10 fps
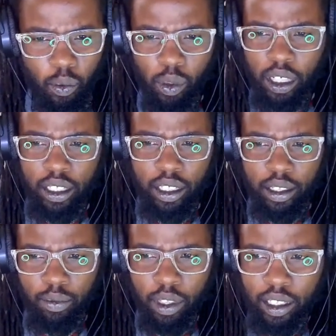What does
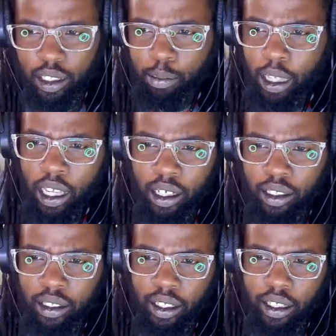it
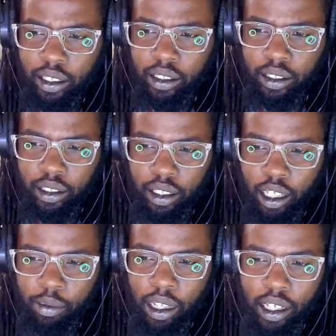matter? Like,
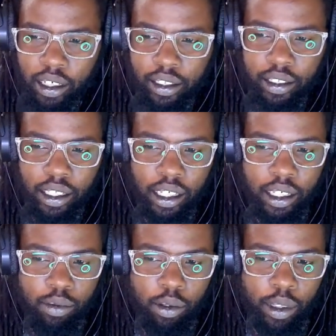I'm not
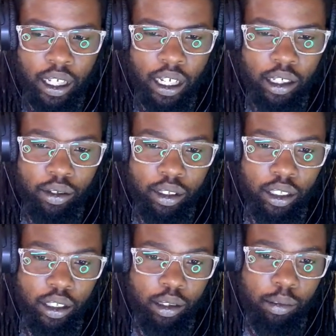understanding what we got
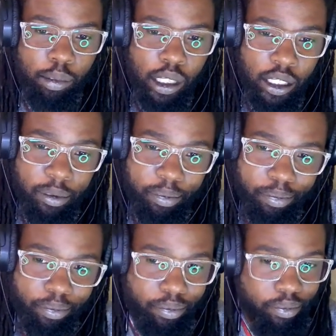going on. But
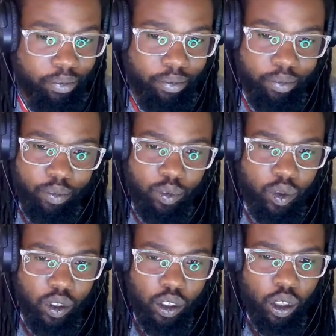
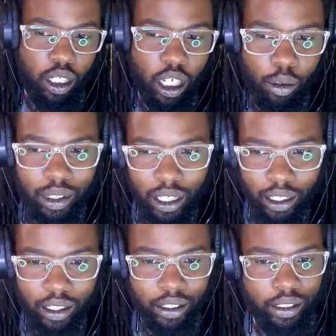you ain't always got
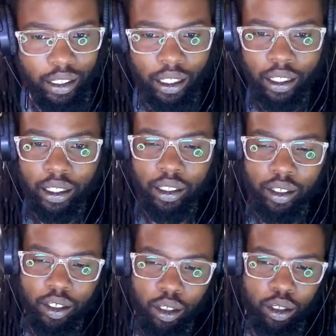to understand,
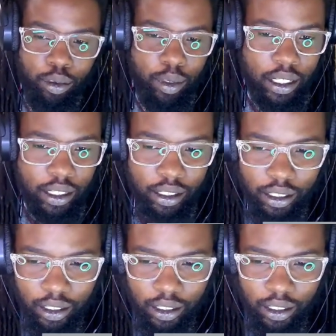you know, to really